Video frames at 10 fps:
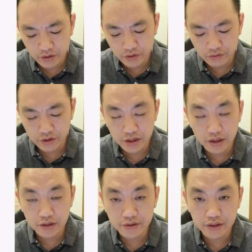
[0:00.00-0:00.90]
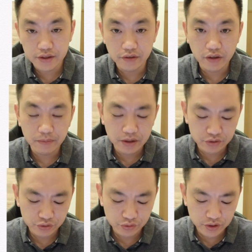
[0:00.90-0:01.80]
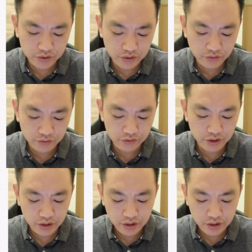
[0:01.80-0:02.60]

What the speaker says: 6 divided by 2 is 3.